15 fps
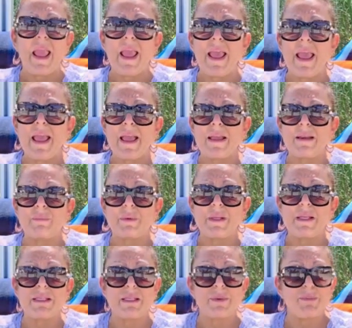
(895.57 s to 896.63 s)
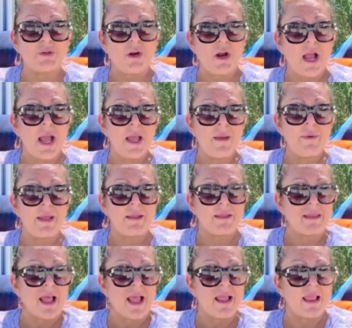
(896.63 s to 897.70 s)
And please subscribe, hit
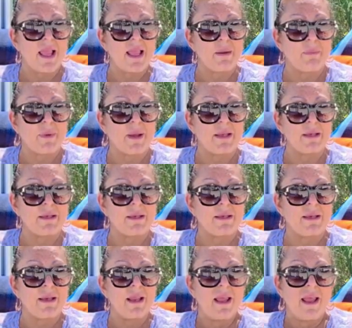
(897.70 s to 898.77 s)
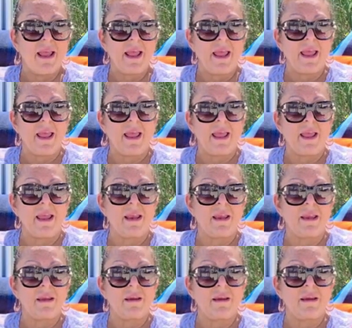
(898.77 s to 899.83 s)
that like button.
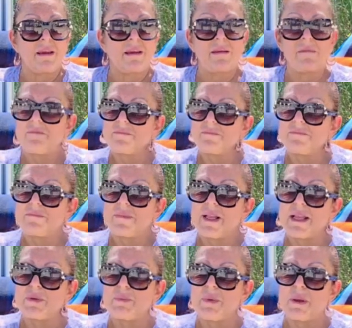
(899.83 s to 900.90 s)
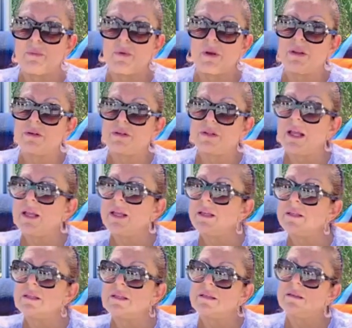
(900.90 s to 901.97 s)
And as Big Brother
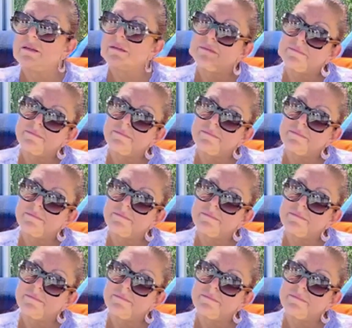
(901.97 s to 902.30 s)
says,